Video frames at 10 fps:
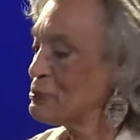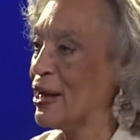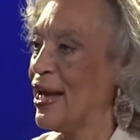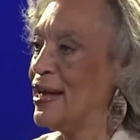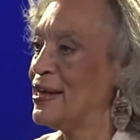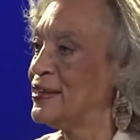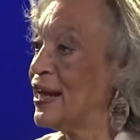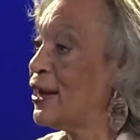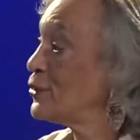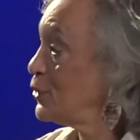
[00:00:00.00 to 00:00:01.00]
and
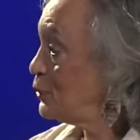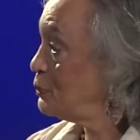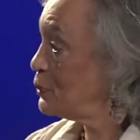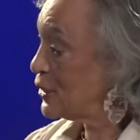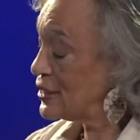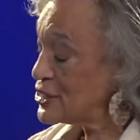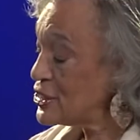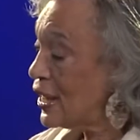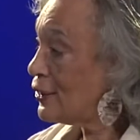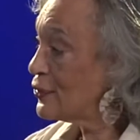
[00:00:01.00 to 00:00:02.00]
how you branch
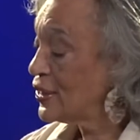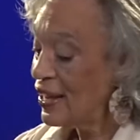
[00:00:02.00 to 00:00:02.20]
out.